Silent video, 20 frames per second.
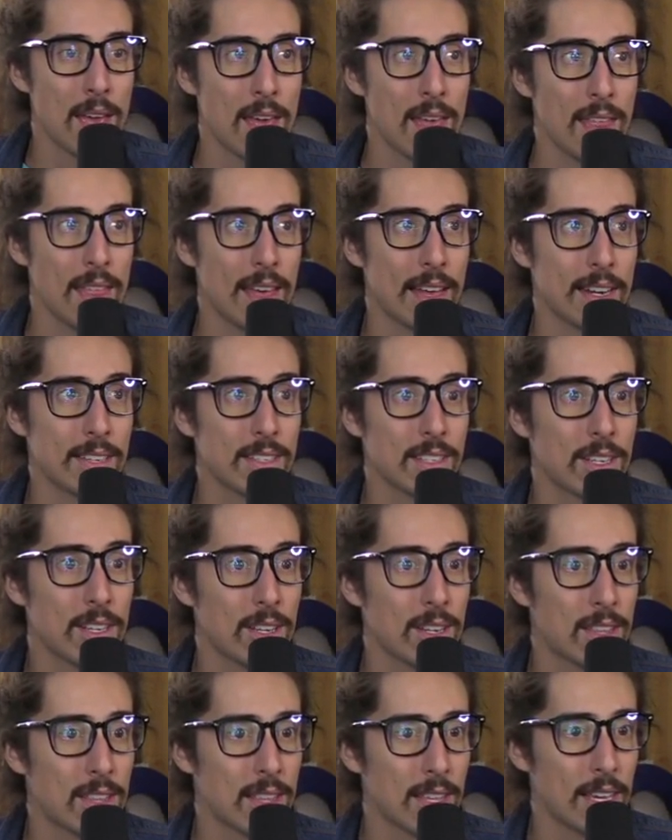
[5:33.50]
That is a
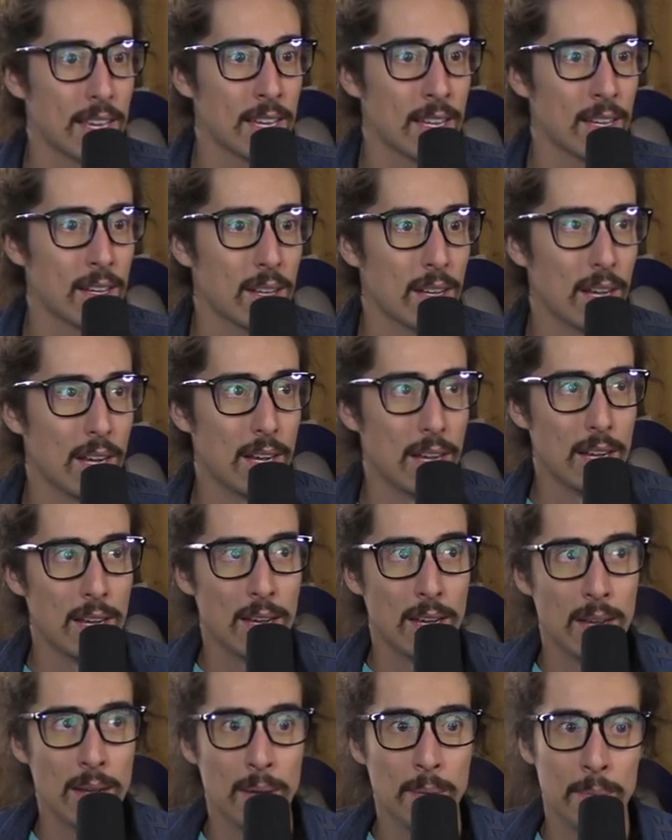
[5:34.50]
good thing.
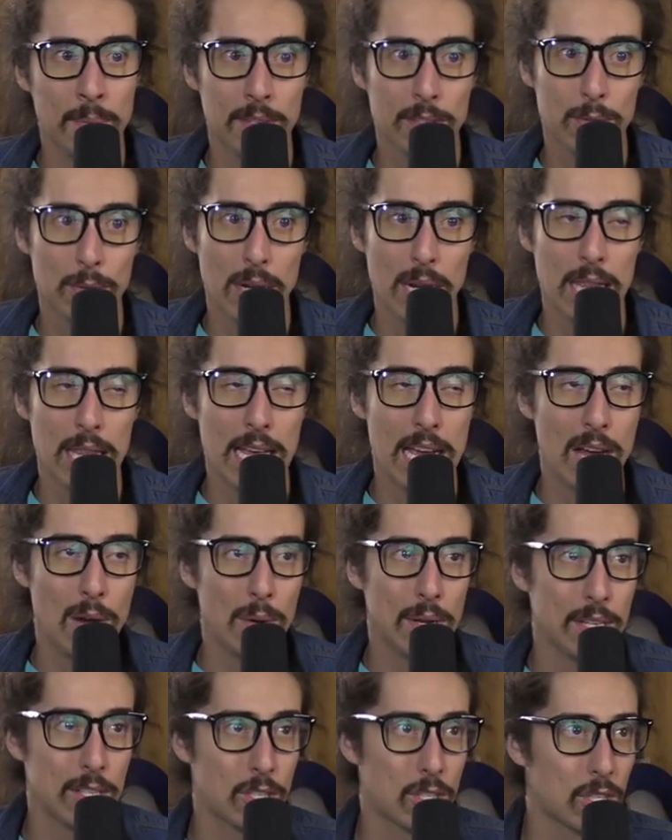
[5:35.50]
Um, this would
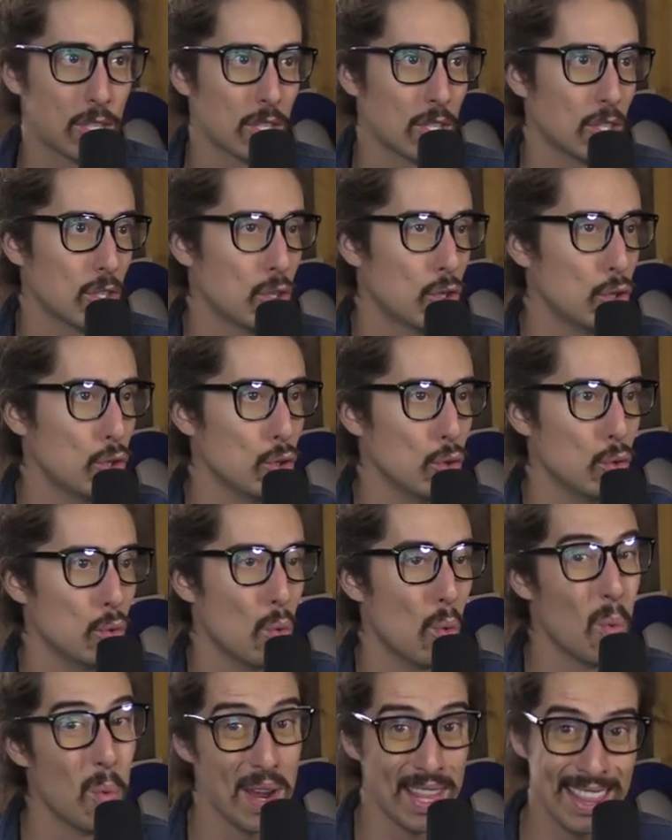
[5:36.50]
allow us
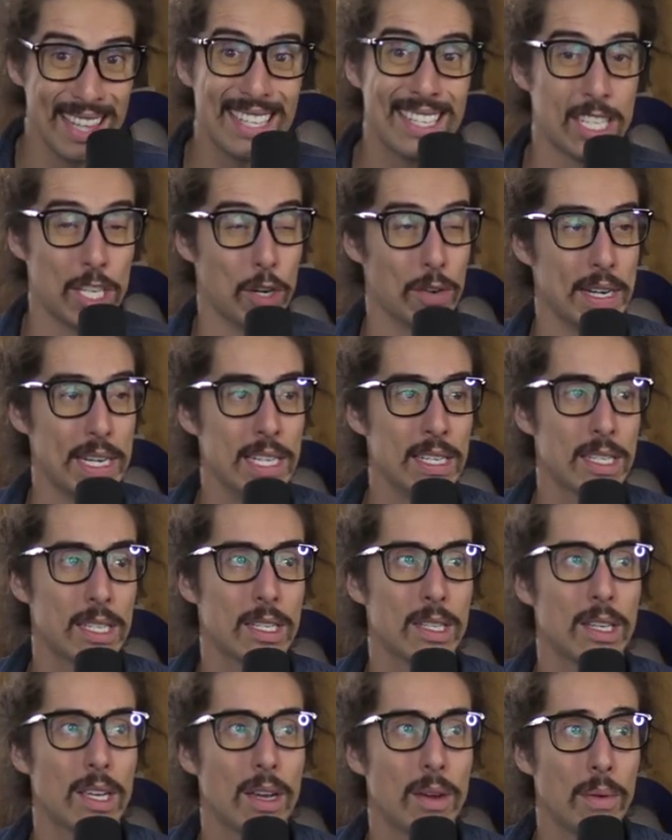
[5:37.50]
to win the
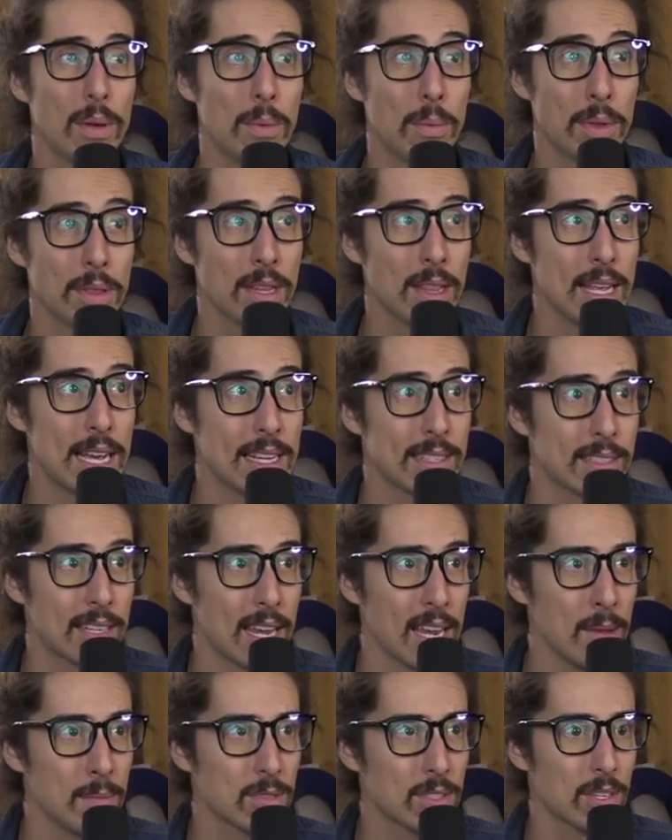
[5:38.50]
series. We won the last
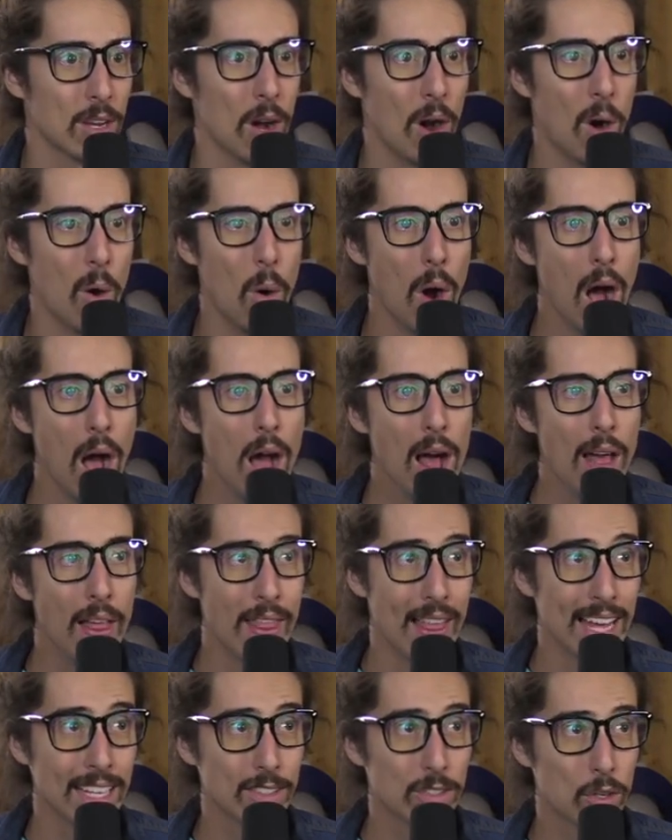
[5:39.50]
game, so
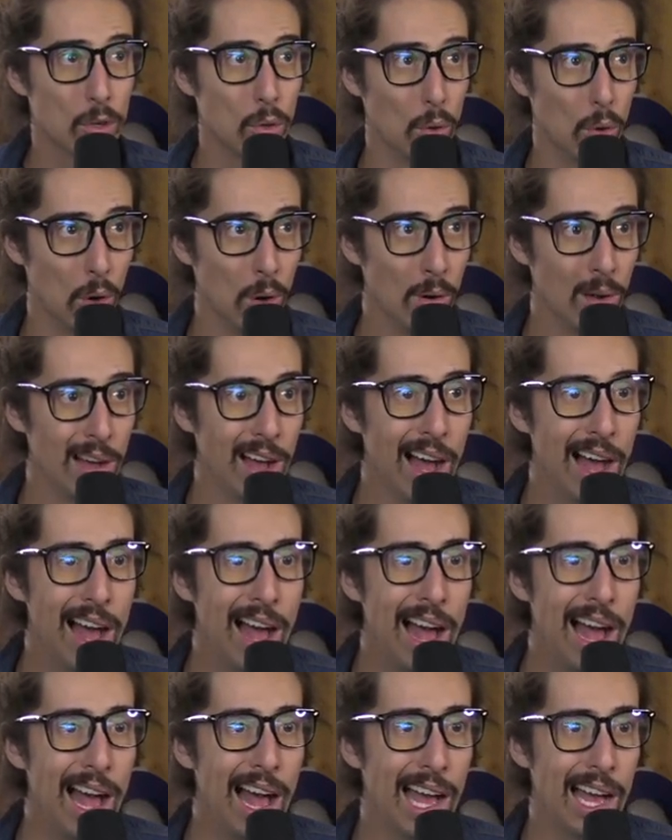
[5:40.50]
that's cool.
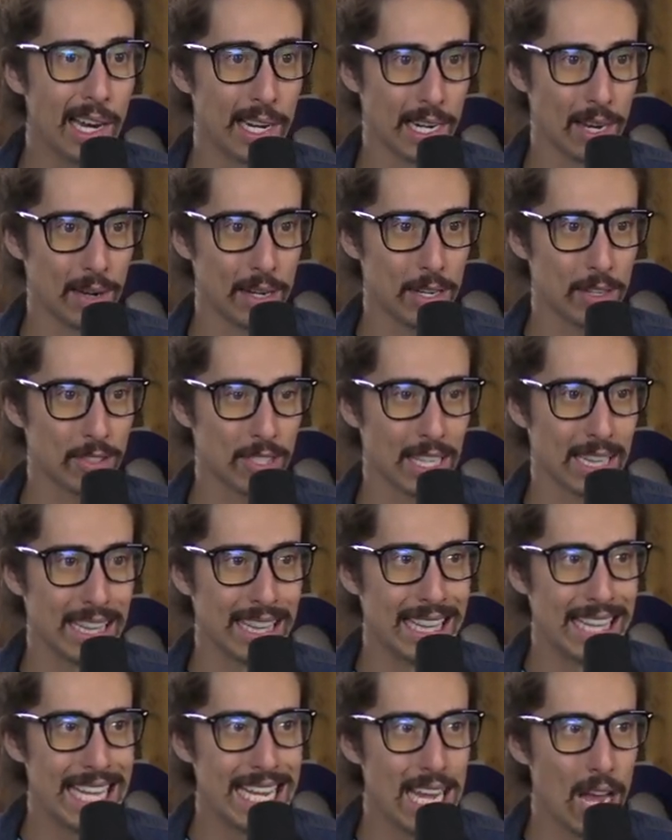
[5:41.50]
And now here's
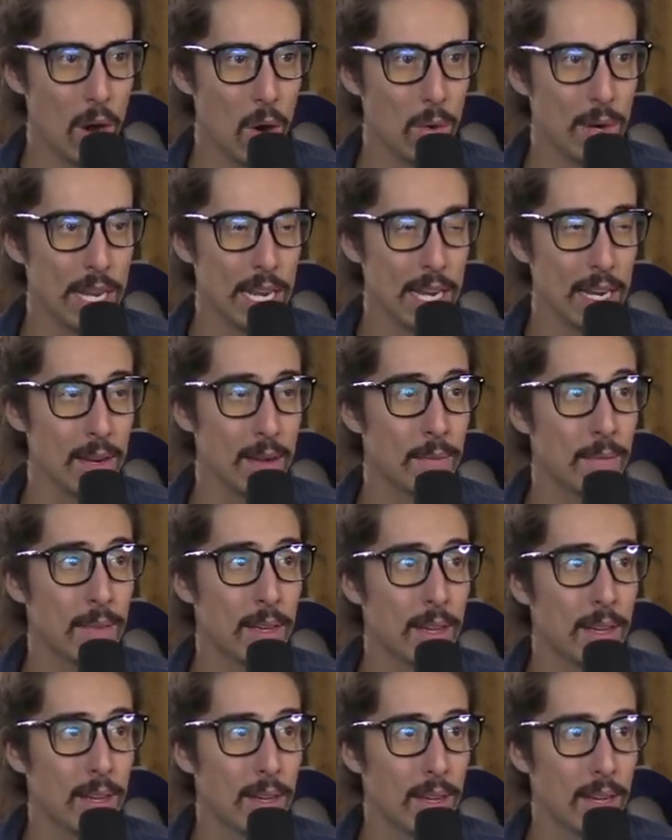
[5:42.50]
Leody.
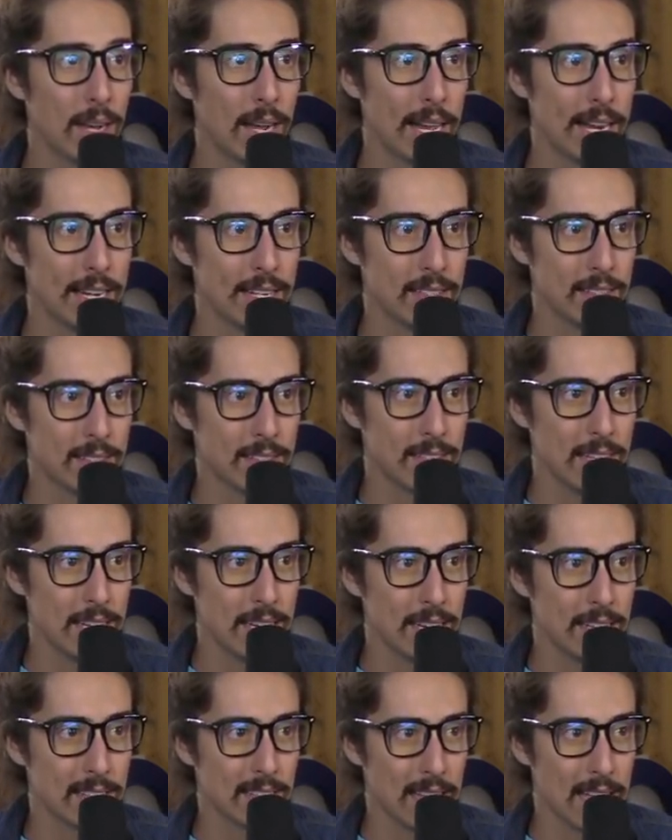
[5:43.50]
I didn't
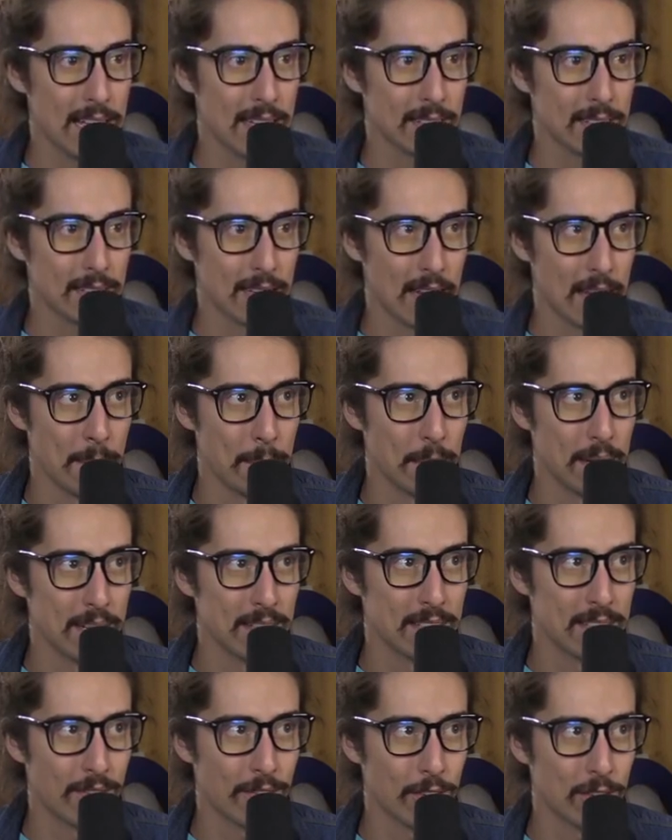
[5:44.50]
see his last name, but
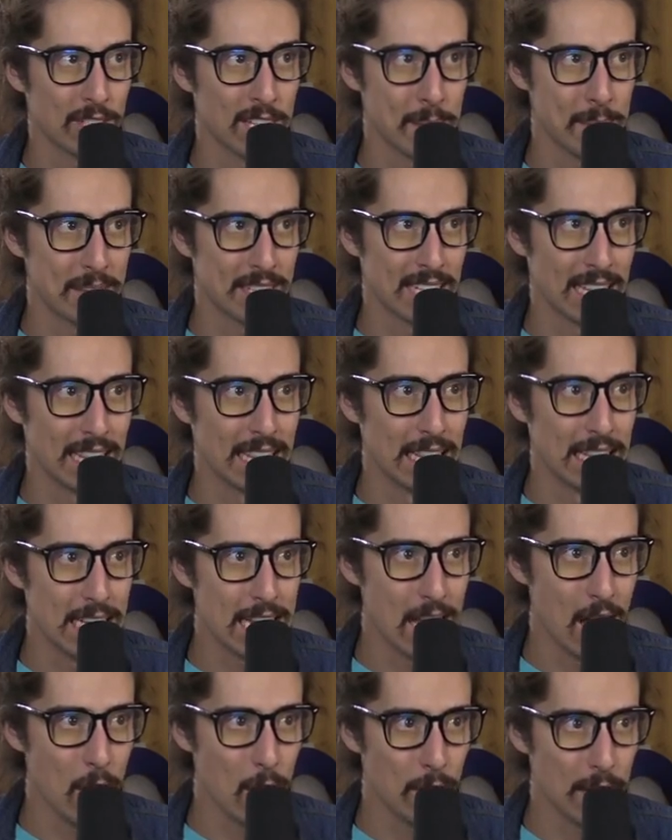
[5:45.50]
his first name is
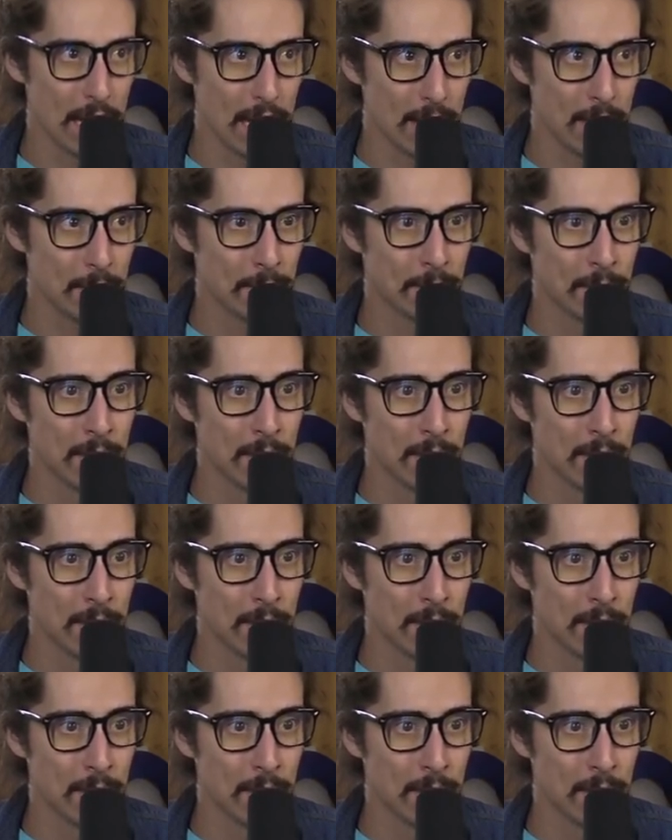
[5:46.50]
Leody.